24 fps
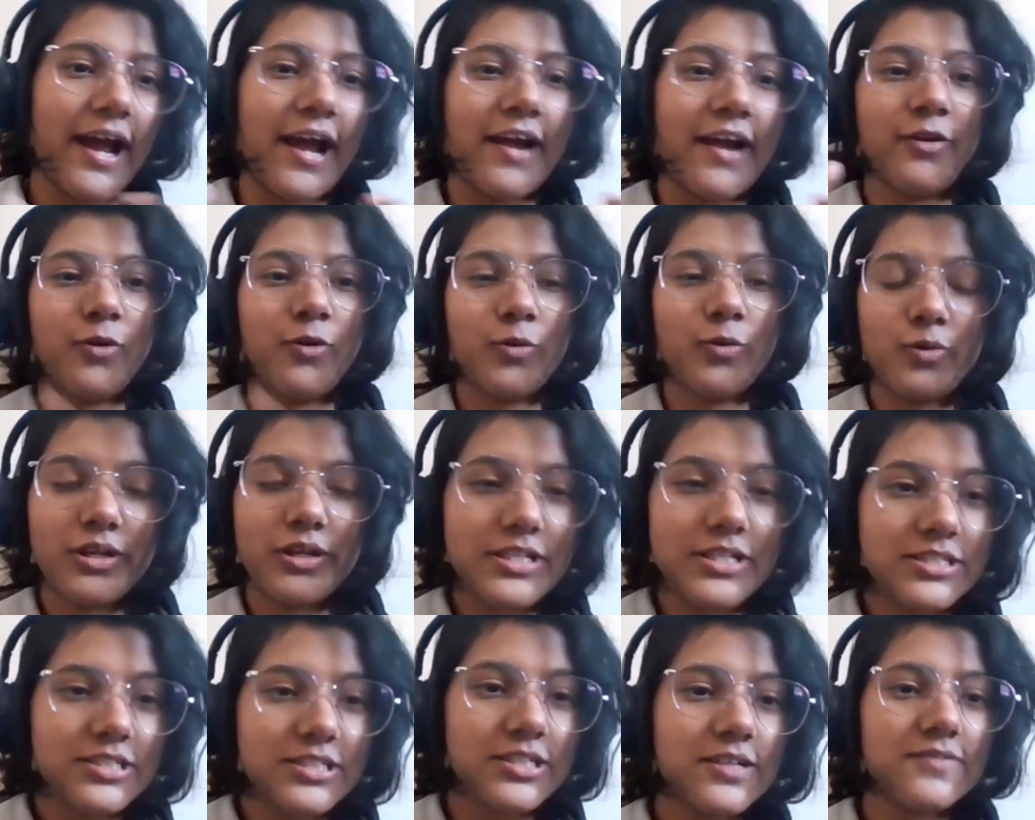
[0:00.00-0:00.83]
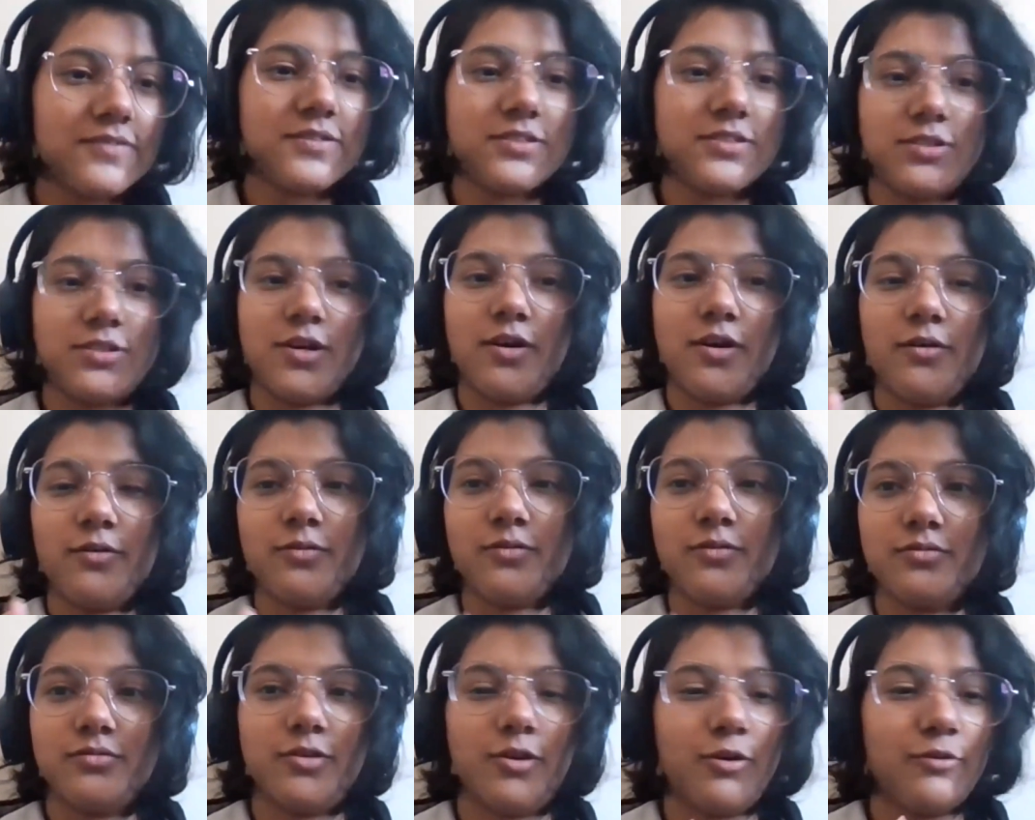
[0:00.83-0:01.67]
Like I had no relatives,
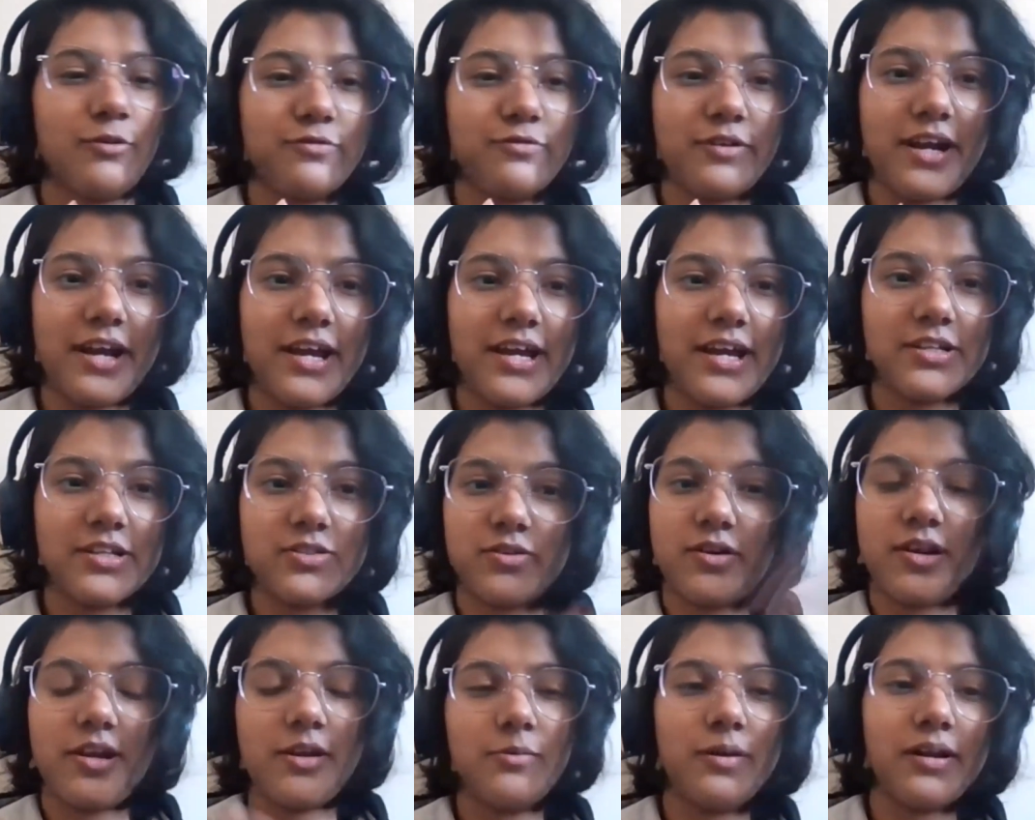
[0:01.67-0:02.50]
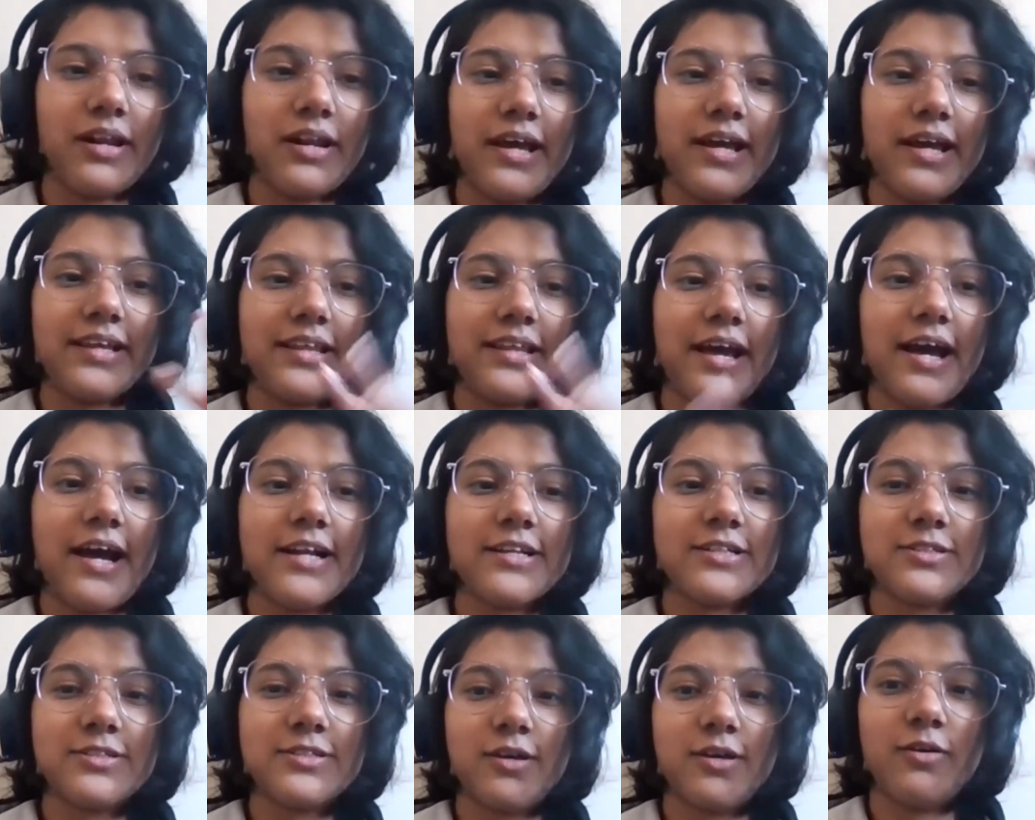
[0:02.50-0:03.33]
no friends or anyone
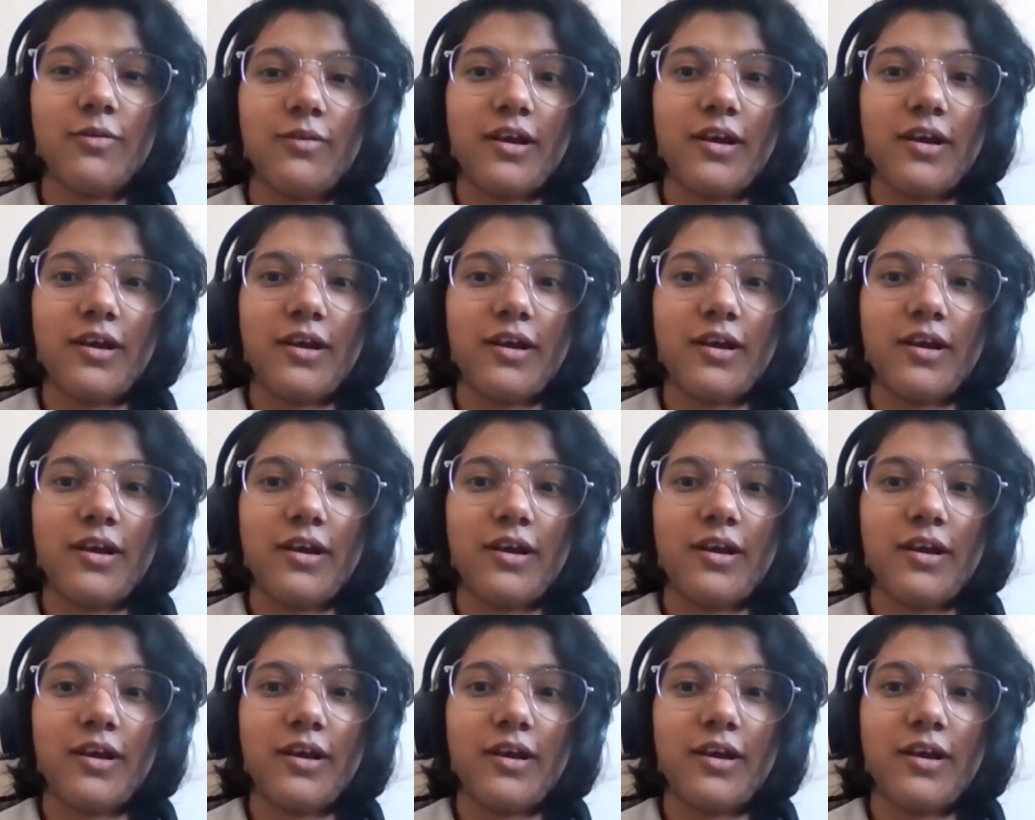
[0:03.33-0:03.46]
like that.